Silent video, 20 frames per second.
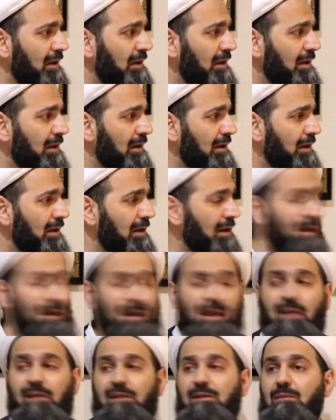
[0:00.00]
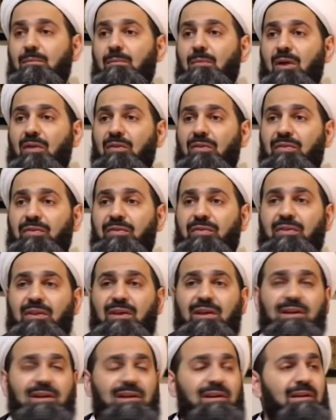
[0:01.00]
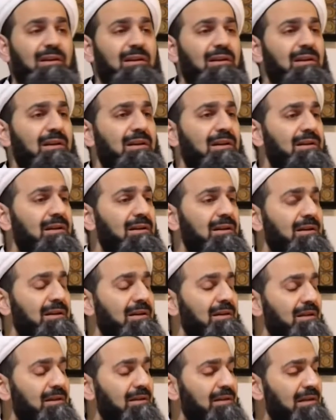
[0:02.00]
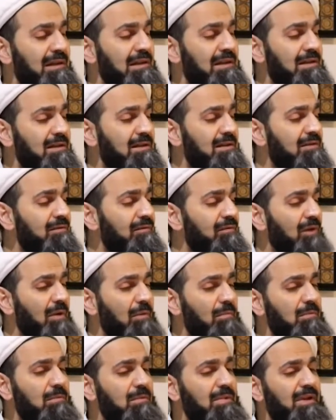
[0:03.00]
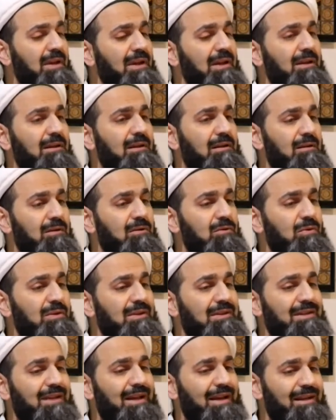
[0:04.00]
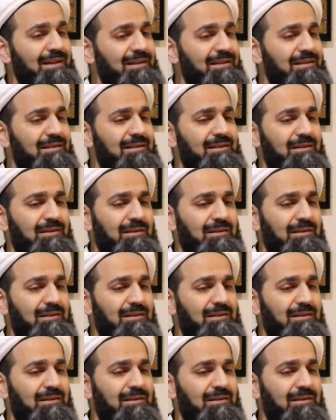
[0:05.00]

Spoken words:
And the month, it is from beginning to its end,